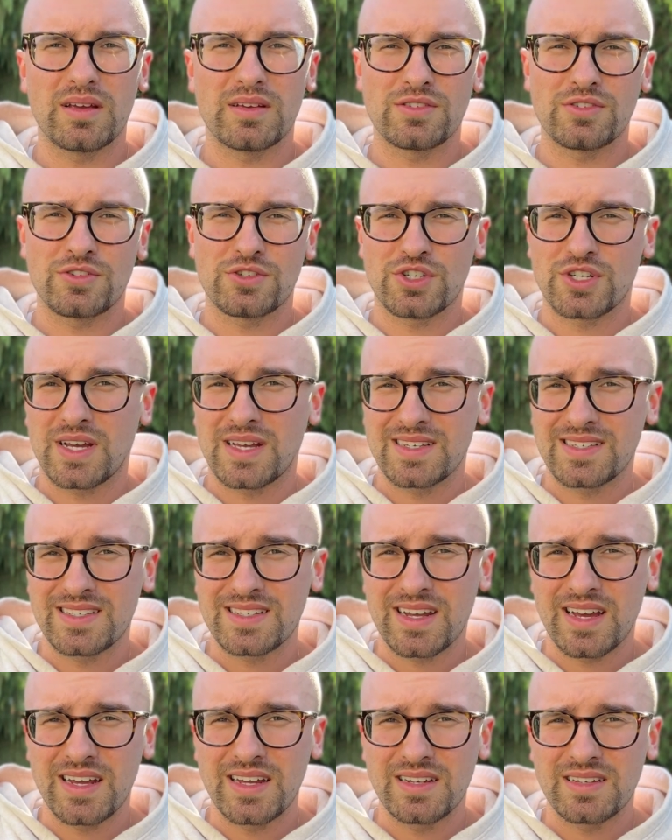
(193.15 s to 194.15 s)
Is your chest
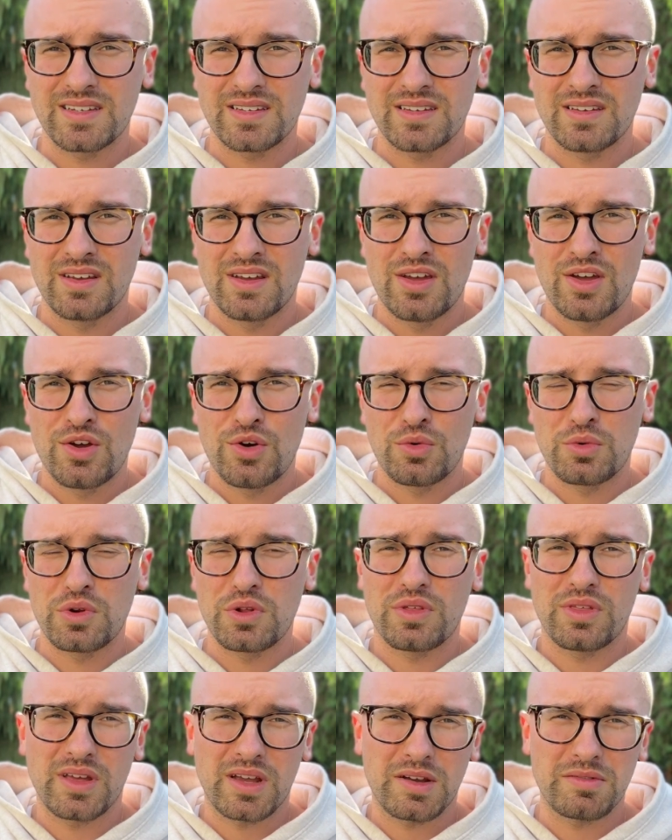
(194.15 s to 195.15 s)
tight when you
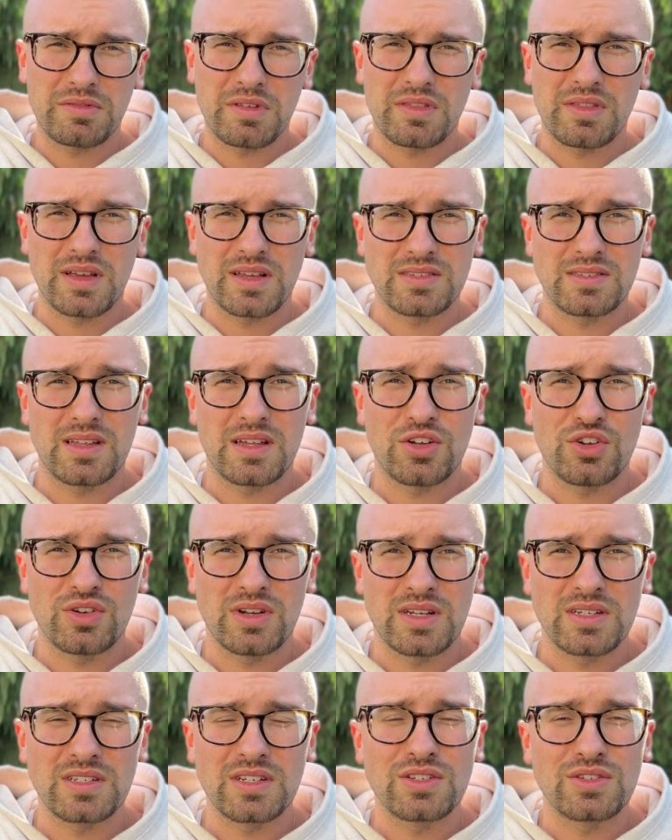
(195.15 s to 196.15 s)
think of the things that you
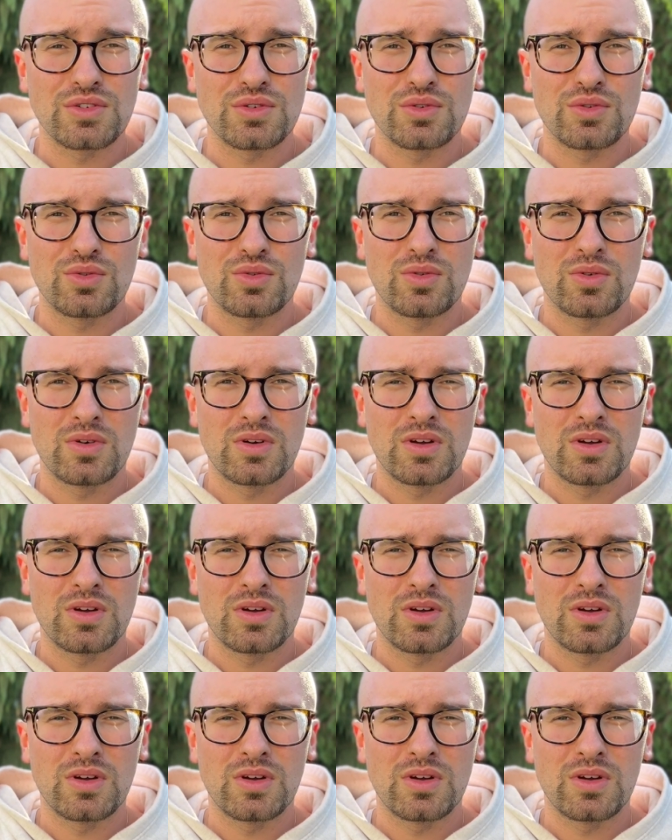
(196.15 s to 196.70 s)
need to do?